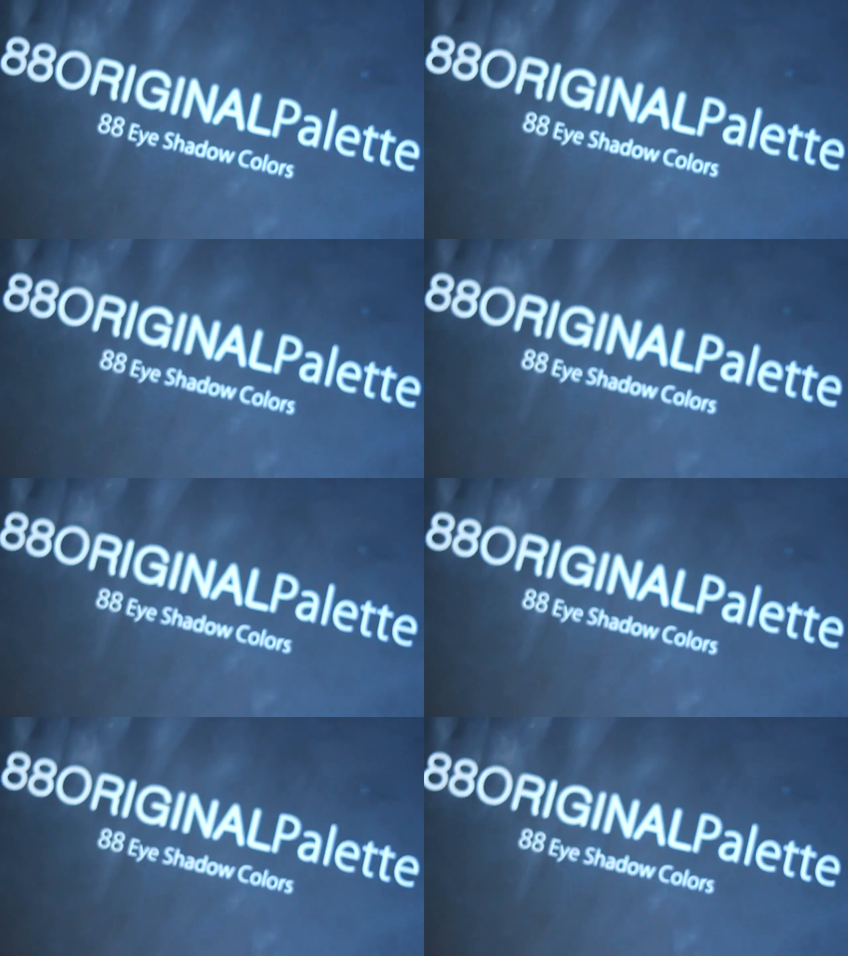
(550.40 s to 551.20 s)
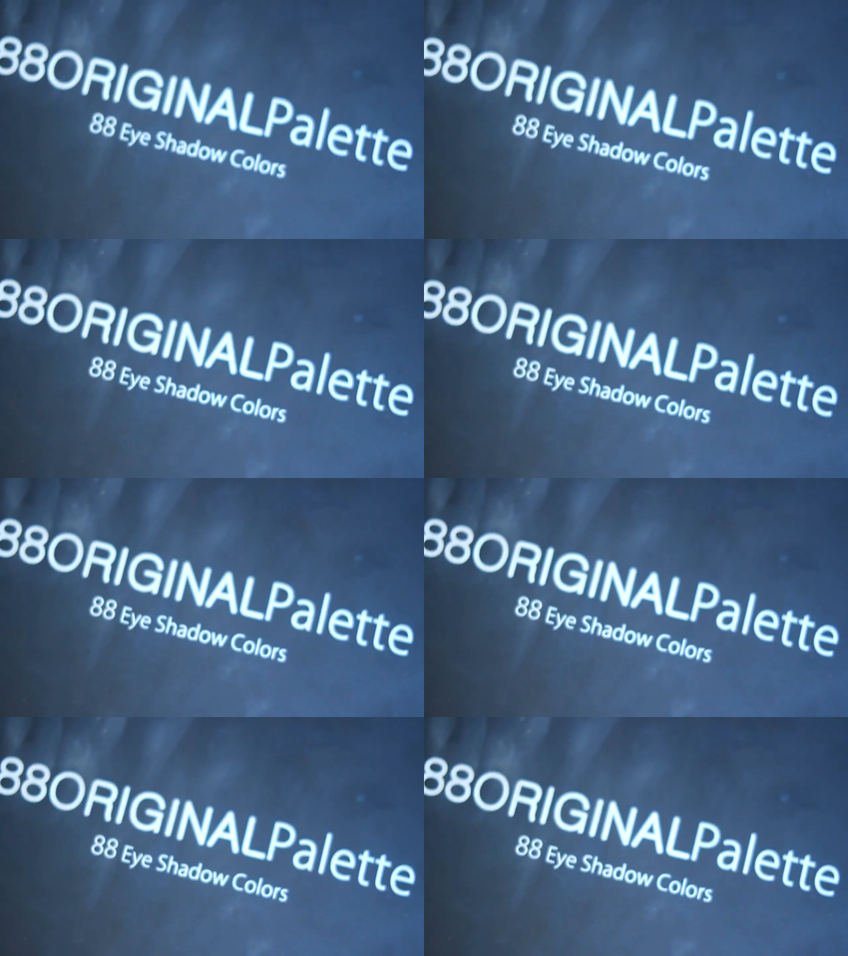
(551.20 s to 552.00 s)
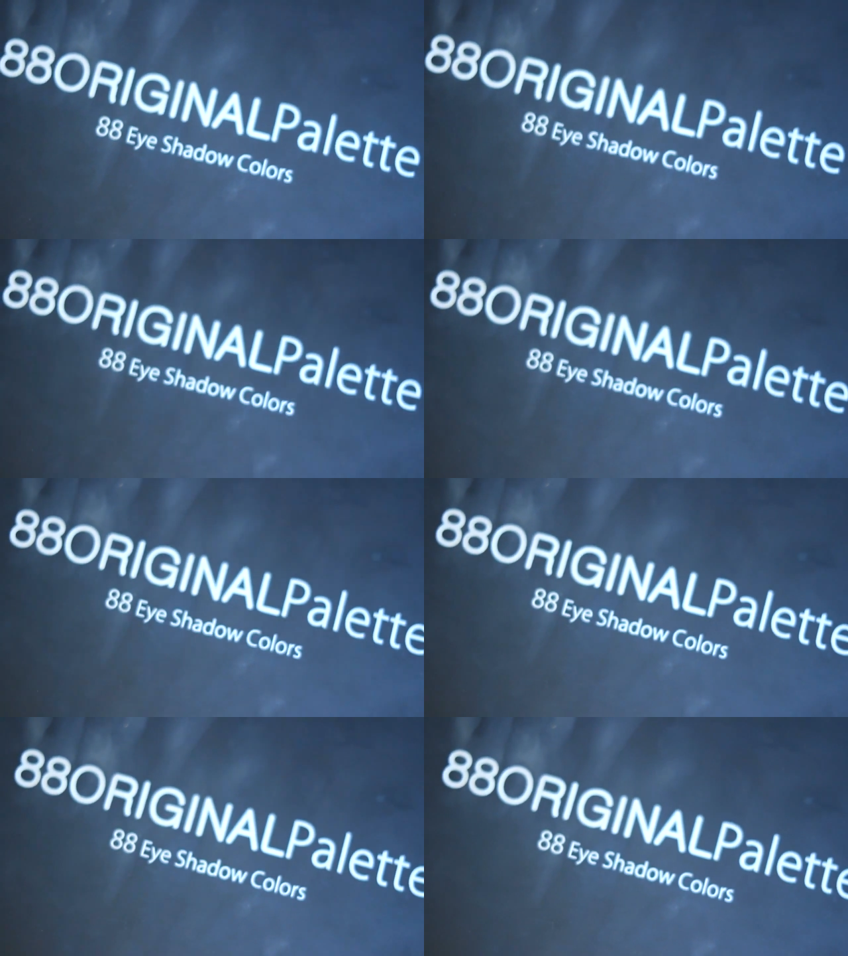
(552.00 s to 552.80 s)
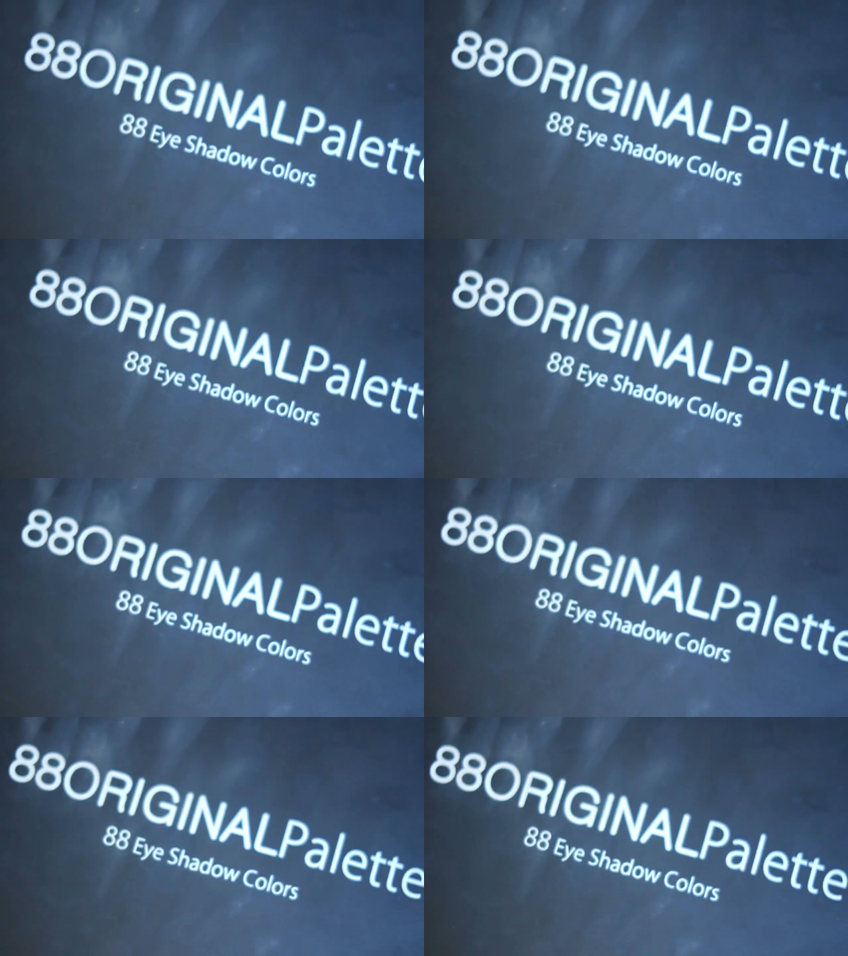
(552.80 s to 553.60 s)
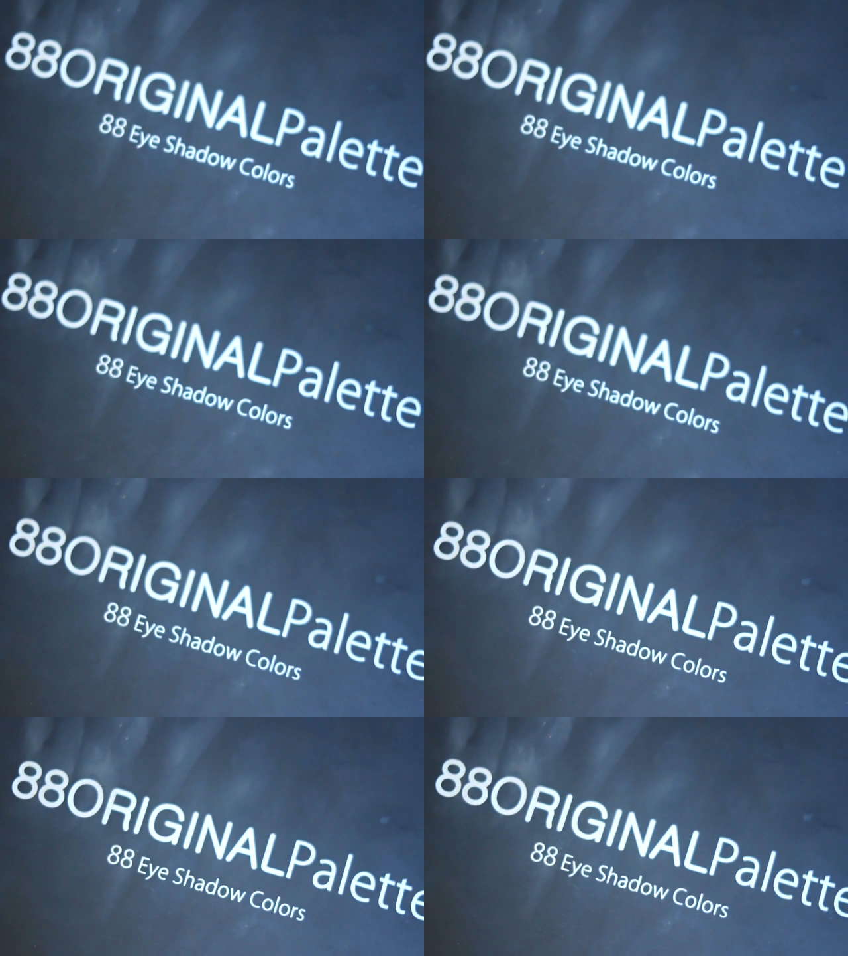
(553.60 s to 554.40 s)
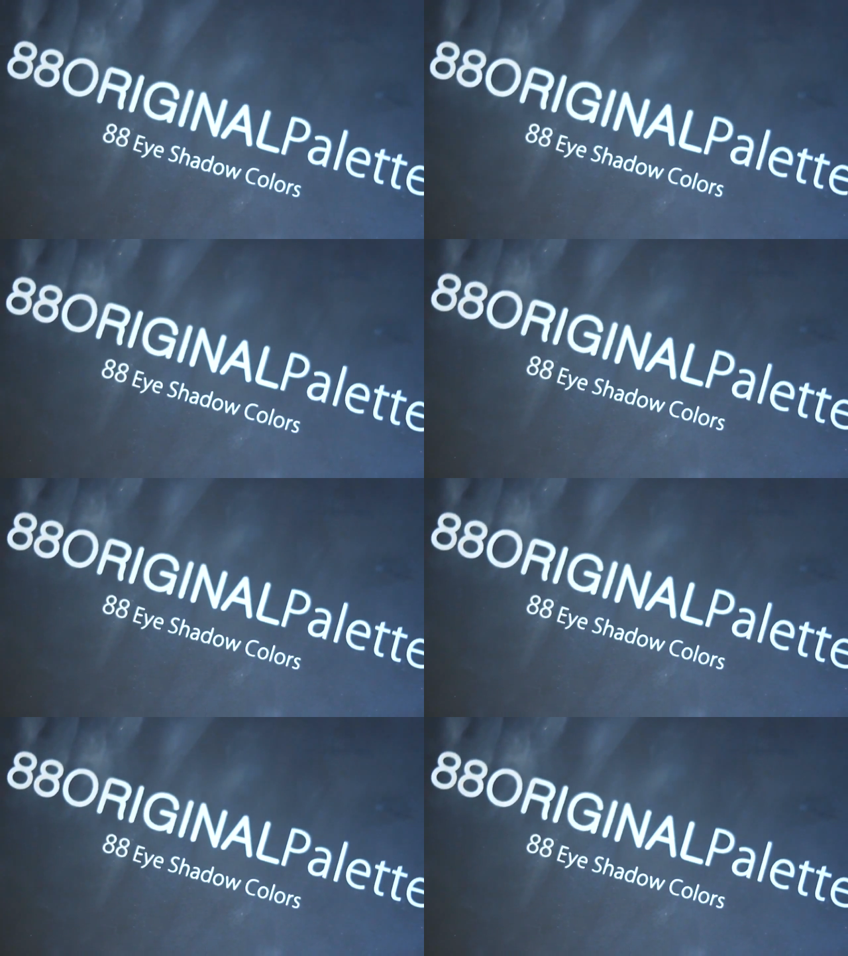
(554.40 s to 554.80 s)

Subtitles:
[unreadable: no face in view]